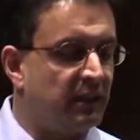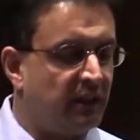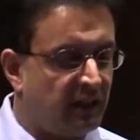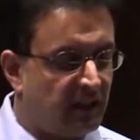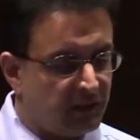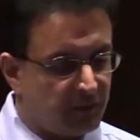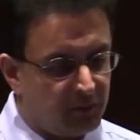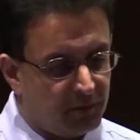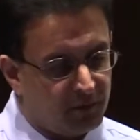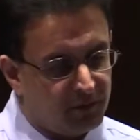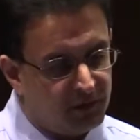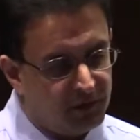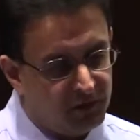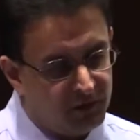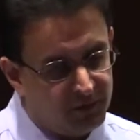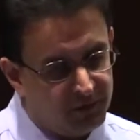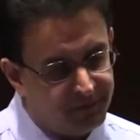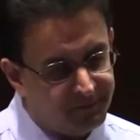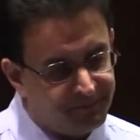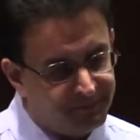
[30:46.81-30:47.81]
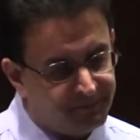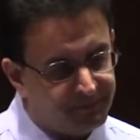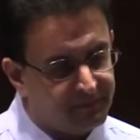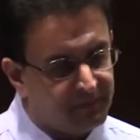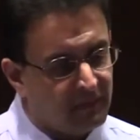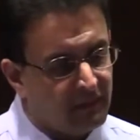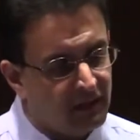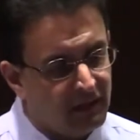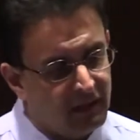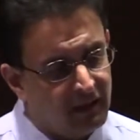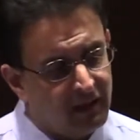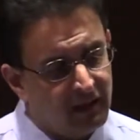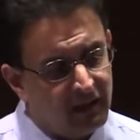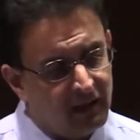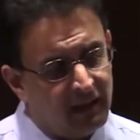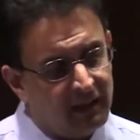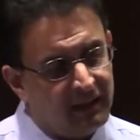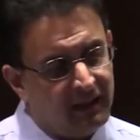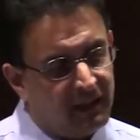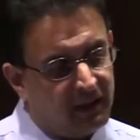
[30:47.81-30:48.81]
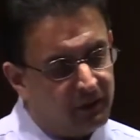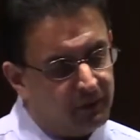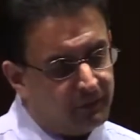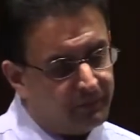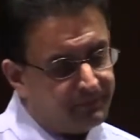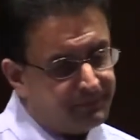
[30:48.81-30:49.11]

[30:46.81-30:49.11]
the hospital too. Now,